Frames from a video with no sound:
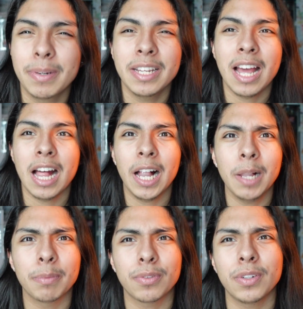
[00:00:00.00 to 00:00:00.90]
it
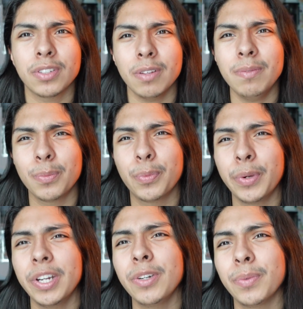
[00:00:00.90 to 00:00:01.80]
helps for some
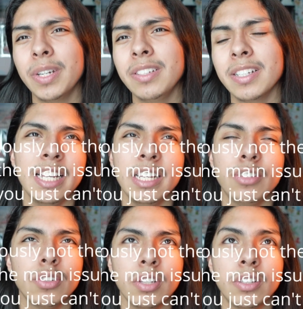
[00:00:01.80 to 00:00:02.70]
weird reason.
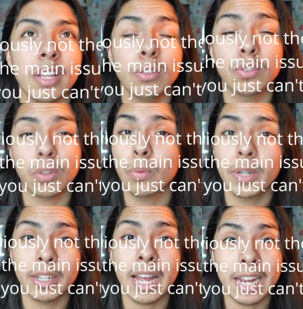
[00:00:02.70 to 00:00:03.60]
It sounds so
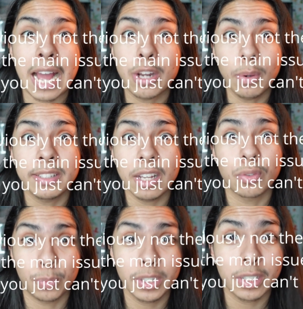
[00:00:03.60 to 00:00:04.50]
weird. I know it
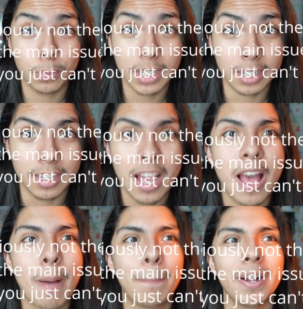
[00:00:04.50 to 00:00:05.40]
sounds really weird,
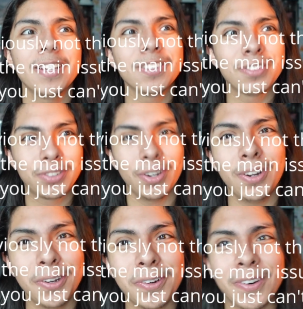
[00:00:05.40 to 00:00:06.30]
but it's
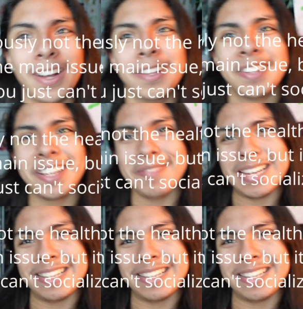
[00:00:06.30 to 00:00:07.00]
true. Look at my